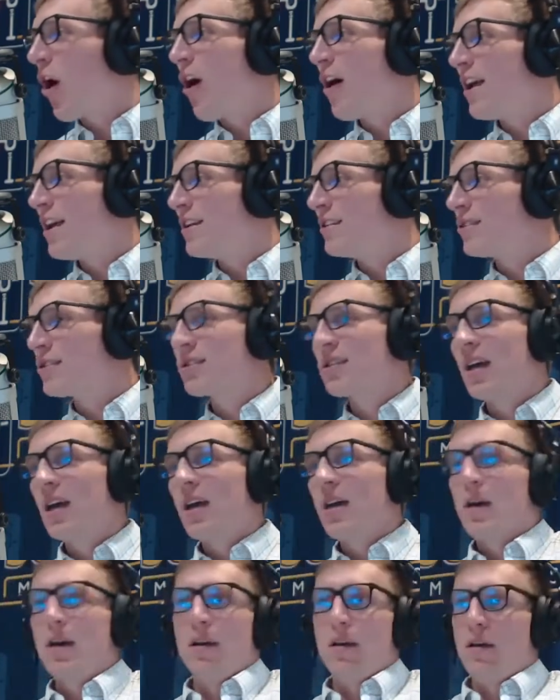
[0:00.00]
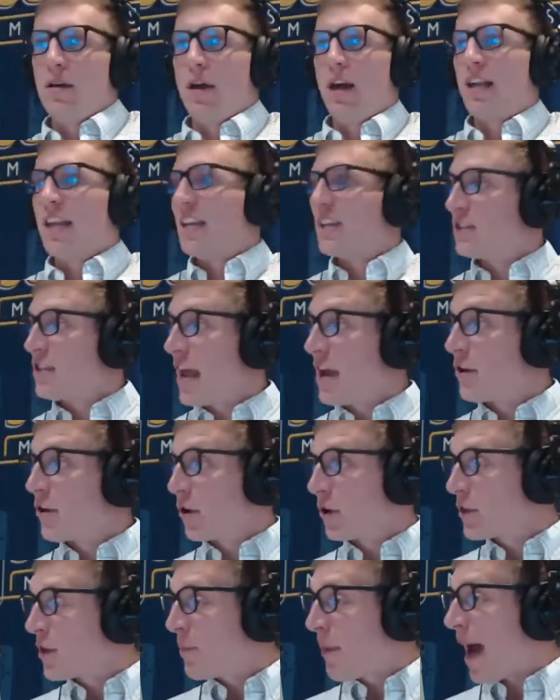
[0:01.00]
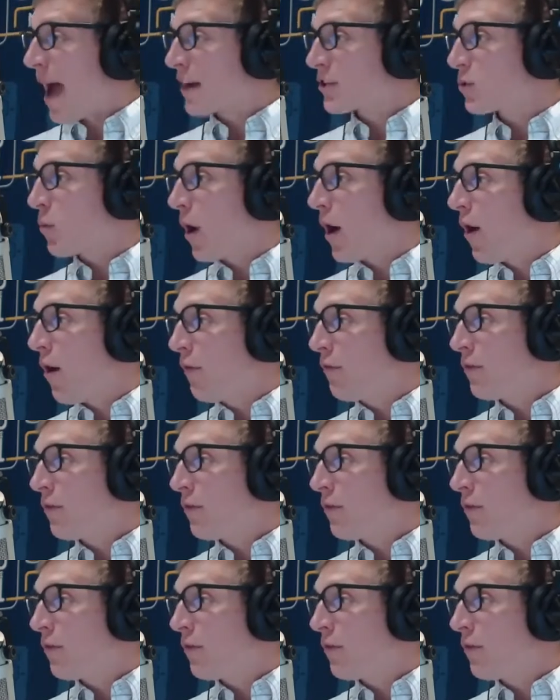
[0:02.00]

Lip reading: is a contender in the Pac-12,